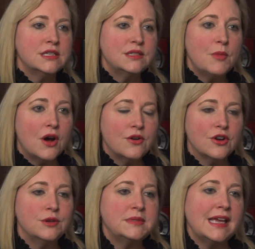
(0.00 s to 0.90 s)
small
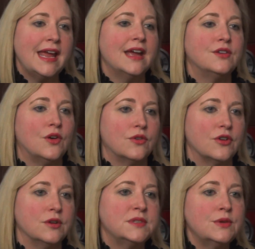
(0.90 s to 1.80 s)
groups and whole groups.